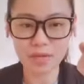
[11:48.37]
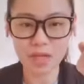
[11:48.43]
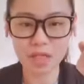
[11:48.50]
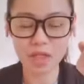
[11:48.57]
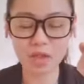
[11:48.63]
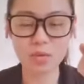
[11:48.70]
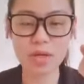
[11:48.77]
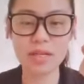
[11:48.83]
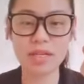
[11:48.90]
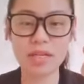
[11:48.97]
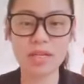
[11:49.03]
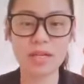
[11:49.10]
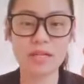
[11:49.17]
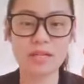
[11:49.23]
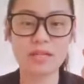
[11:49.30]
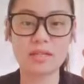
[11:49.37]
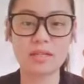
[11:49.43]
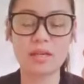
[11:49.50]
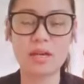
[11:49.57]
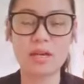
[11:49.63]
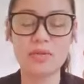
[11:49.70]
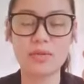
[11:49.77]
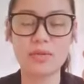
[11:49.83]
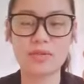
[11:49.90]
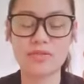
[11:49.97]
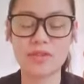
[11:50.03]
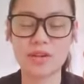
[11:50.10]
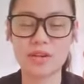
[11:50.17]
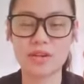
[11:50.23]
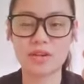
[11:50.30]
Squeezing in those
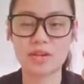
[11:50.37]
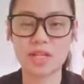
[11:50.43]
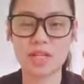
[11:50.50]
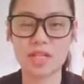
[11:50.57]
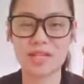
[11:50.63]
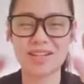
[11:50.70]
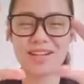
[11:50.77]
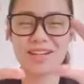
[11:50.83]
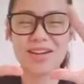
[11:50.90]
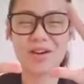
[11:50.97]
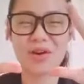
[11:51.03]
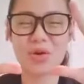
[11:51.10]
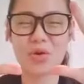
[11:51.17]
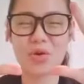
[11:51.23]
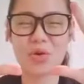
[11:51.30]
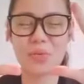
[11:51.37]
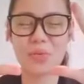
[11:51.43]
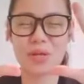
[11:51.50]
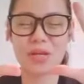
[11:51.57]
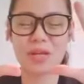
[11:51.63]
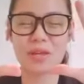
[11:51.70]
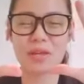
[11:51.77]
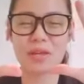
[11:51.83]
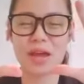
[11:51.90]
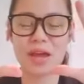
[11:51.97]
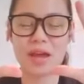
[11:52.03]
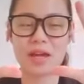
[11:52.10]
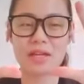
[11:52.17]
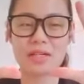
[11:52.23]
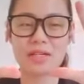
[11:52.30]
fingers, opening the
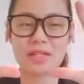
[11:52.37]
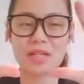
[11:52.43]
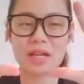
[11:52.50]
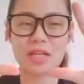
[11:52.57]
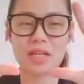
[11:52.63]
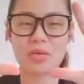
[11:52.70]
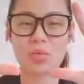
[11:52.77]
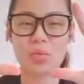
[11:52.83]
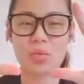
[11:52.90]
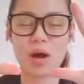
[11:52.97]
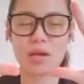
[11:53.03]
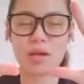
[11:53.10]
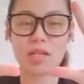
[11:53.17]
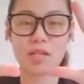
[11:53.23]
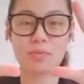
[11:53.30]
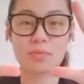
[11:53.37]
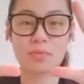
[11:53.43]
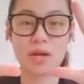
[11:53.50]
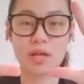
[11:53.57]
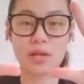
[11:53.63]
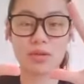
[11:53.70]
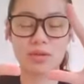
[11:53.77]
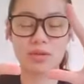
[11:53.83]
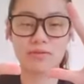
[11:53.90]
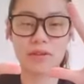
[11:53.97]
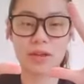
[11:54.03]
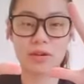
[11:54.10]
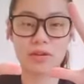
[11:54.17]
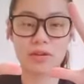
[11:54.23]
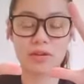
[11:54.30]
hand nice and wide, spreading those
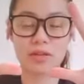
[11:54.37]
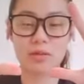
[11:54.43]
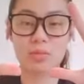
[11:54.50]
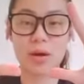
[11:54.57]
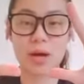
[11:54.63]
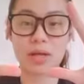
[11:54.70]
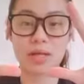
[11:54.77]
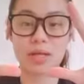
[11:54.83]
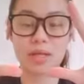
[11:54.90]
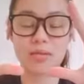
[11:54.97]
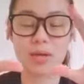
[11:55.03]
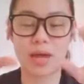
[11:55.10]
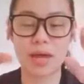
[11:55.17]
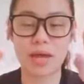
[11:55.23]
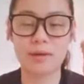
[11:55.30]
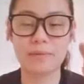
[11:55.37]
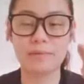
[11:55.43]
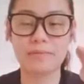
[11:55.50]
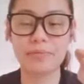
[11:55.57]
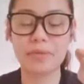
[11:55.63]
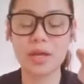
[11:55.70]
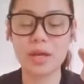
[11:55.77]
fingers as wide as you can.